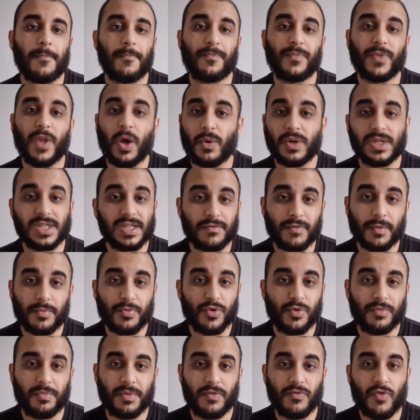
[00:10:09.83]
No one's ever
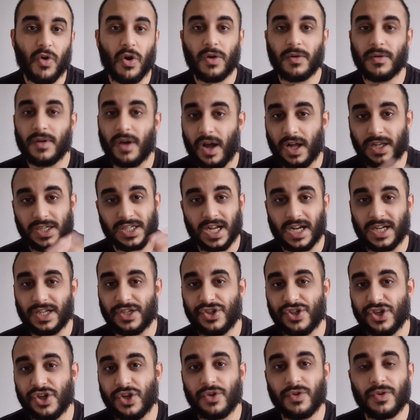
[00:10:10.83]
proved me wrong. I
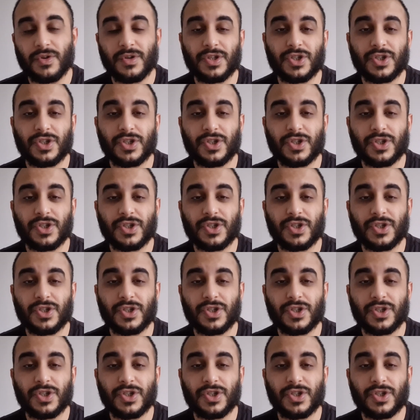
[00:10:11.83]
challenge you,